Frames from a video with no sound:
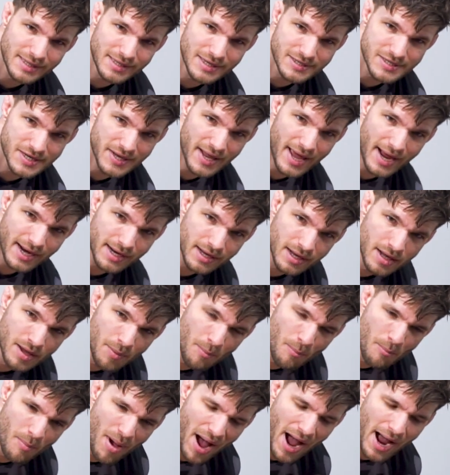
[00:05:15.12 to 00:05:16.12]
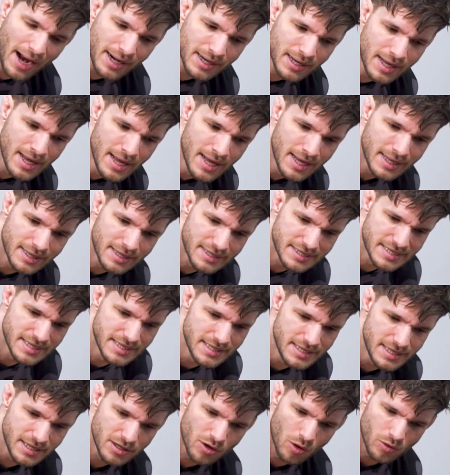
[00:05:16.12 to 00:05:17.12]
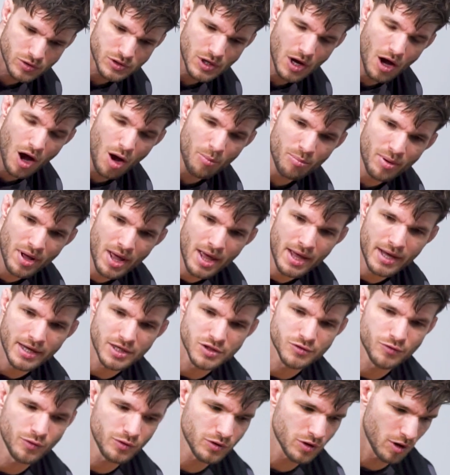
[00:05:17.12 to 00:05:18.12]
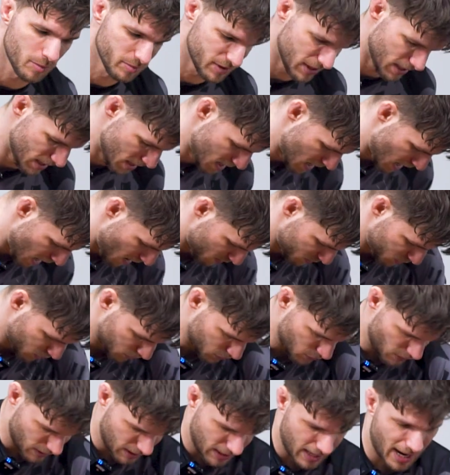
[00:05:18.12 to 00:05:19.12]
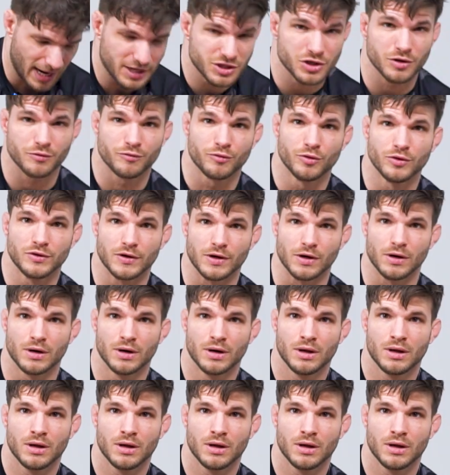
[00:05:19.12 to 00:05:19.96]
this leg back, his knee goes up, his foot comes in, I'm just gonna catch the foot here.